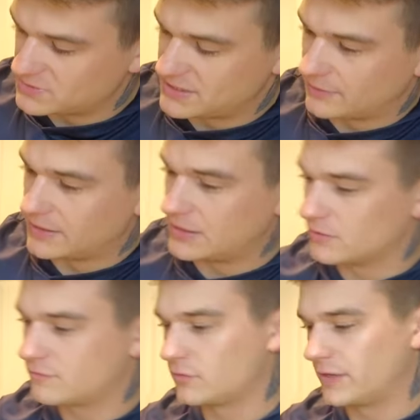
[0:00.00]
down here
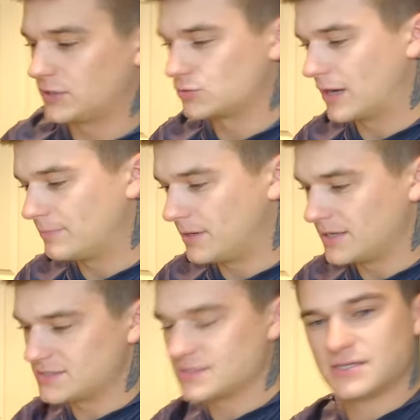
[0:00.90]
for like
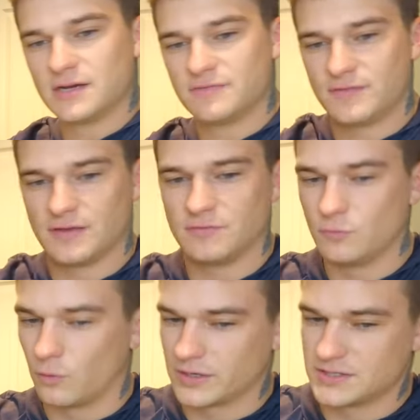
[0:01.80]
tripods and stuff if you
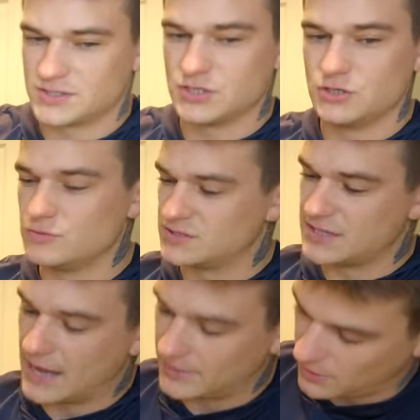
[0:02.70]
wanted to use
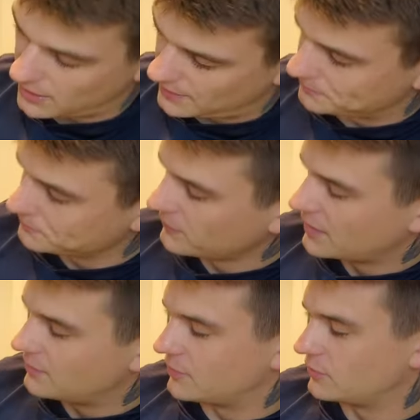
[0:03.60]
that. Um,
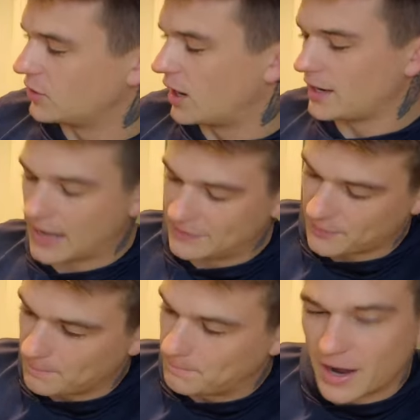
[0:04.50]
they're not at the
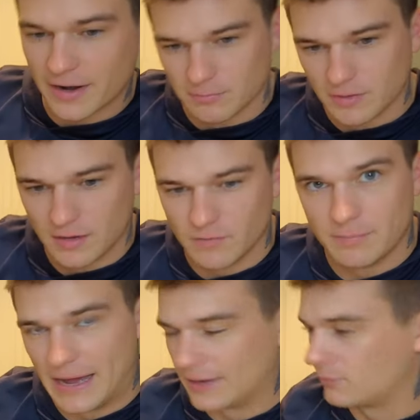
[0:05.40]
bottom of the
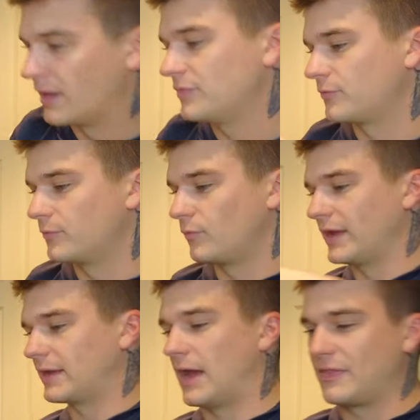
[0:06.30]
bag, right? They're
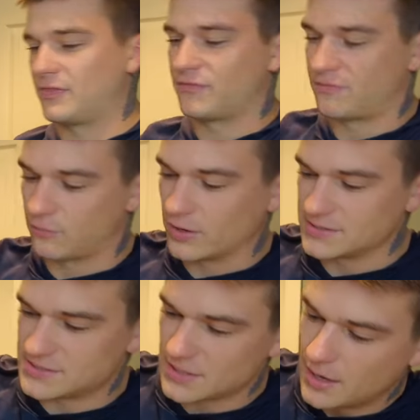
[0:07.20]
like at the
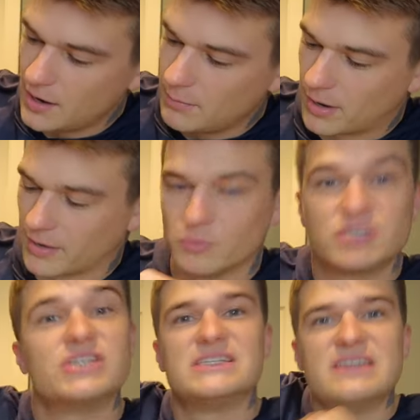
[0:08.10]
front bottom,
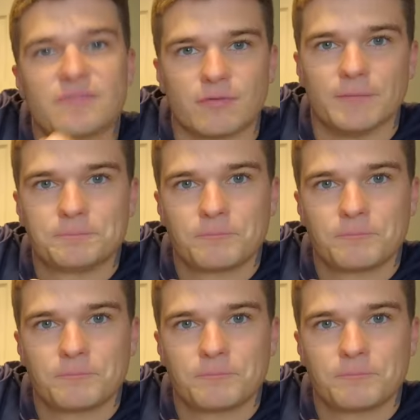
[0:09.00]
which is different,